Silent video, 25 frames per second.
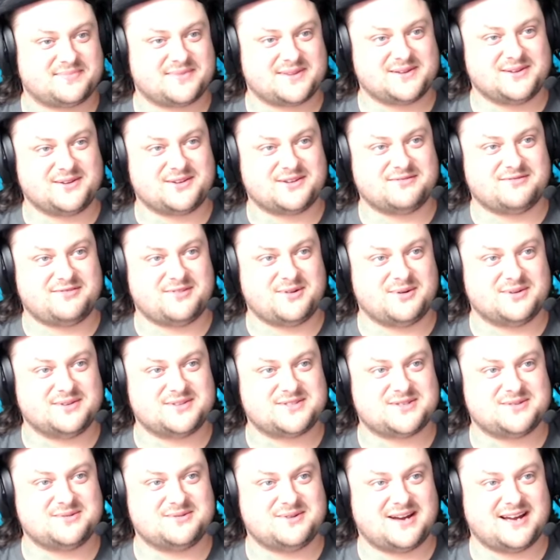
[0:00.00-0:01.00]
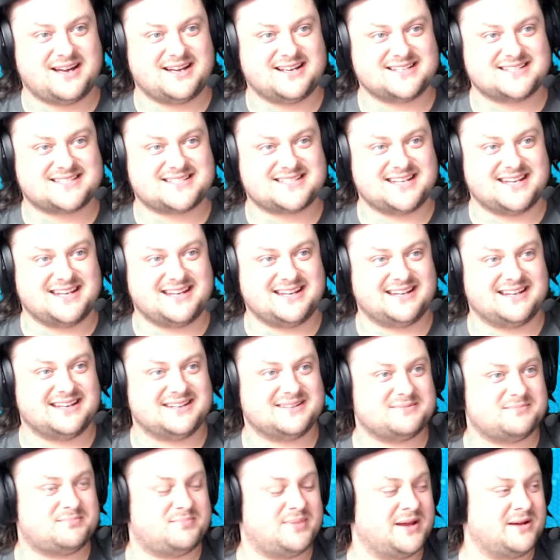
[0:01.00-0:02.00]
Looking forward to seeing
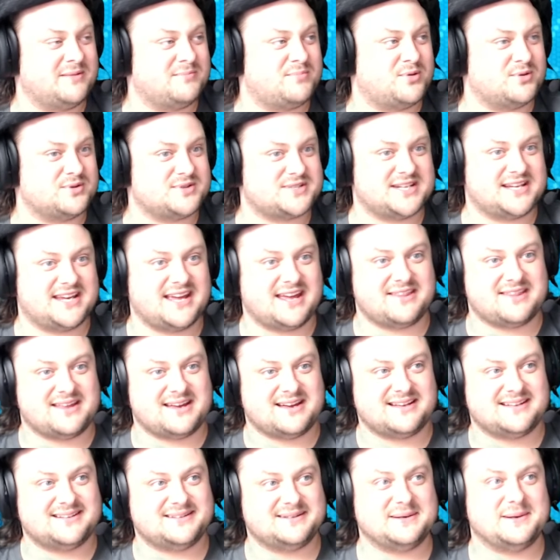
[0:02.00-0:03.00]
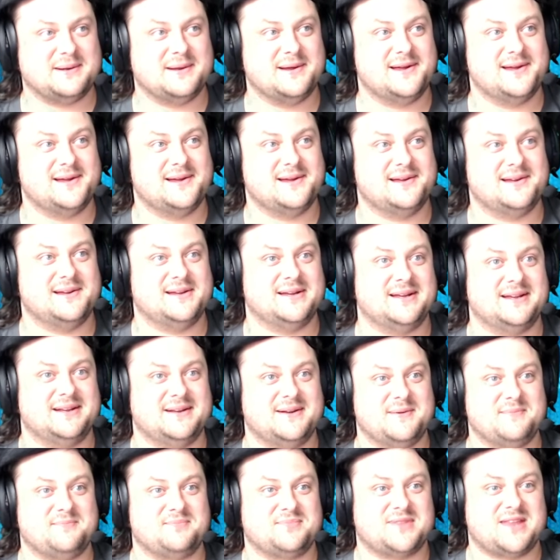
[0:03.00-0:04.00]
it being put together.
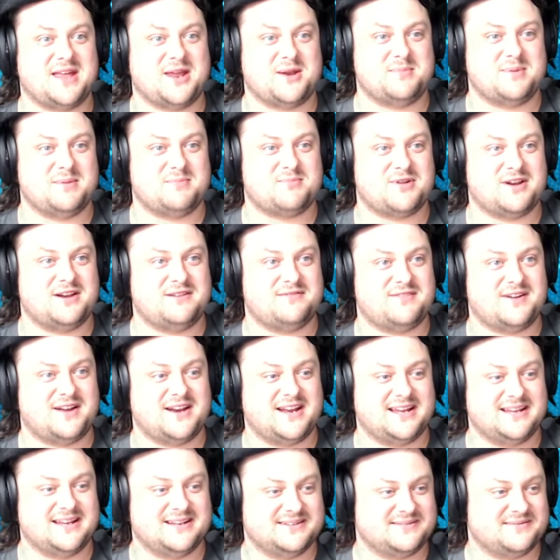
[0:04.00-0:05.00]
That'll be pretty funny.